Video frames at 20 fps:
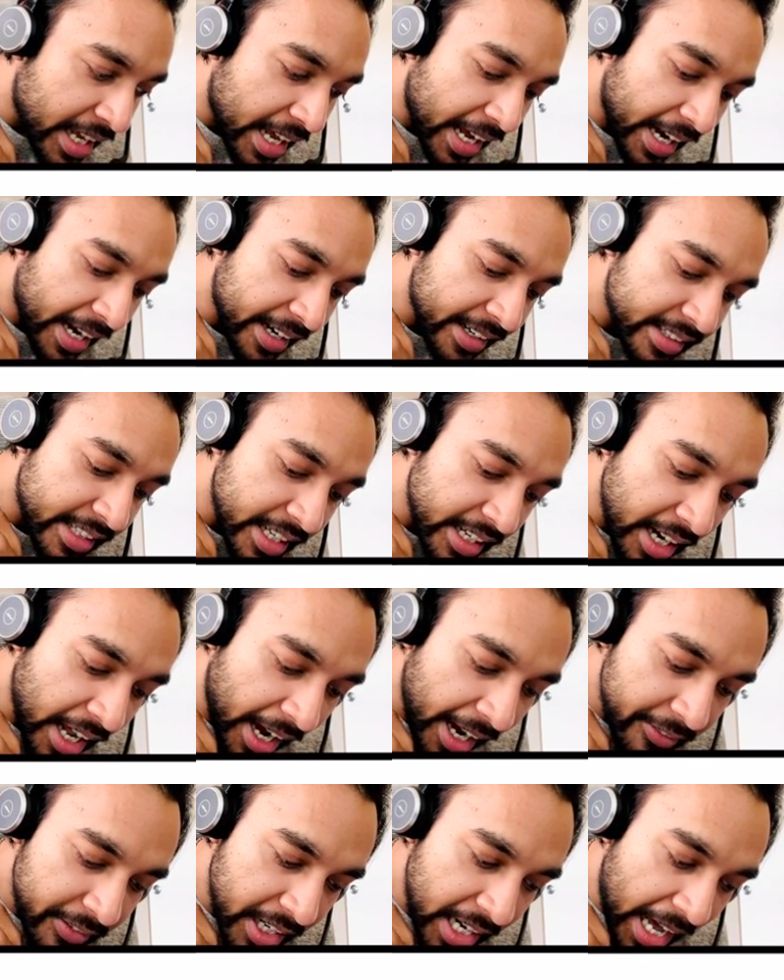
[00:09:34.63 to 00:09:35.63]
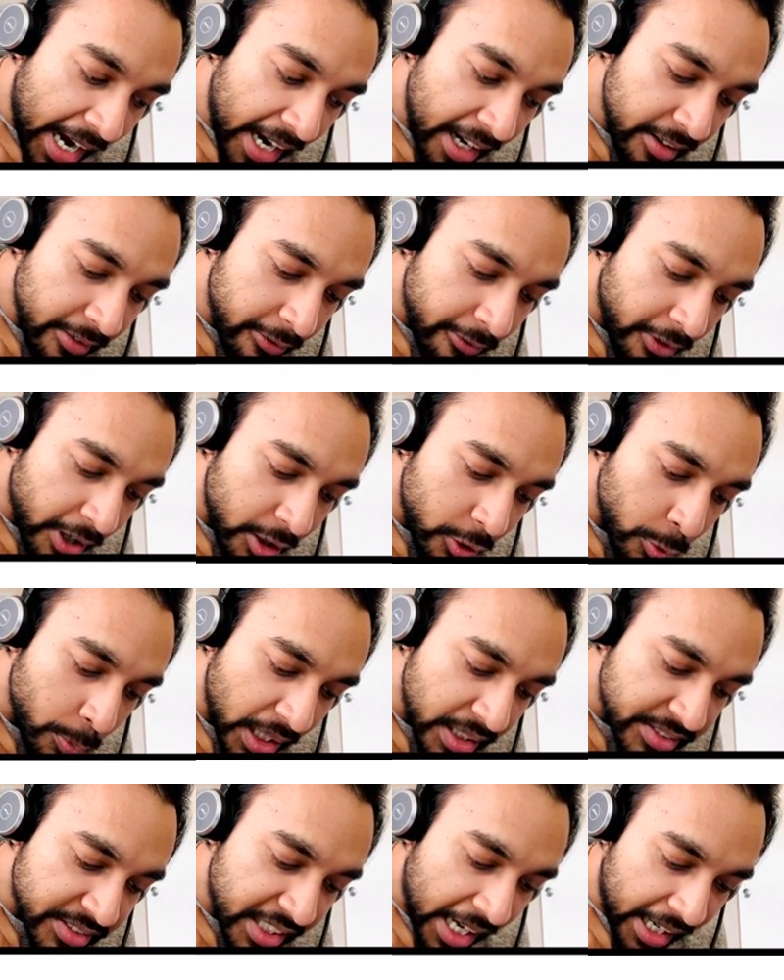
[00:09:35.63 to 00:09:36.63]
and then I will add 1 to
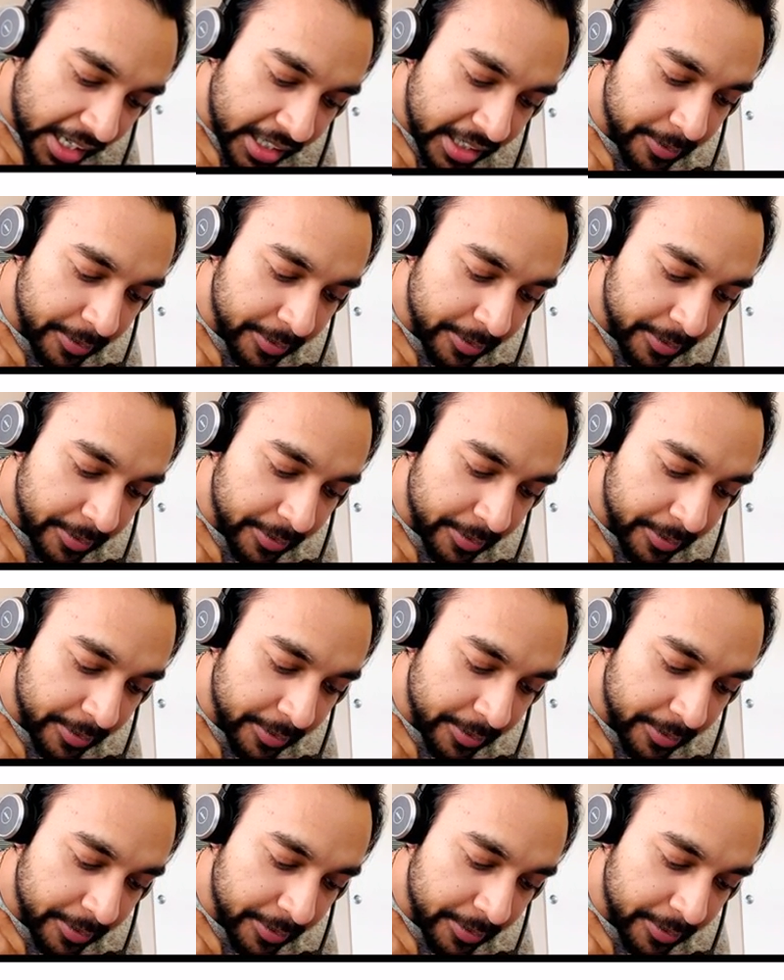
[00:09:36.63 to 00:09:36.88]
my stack.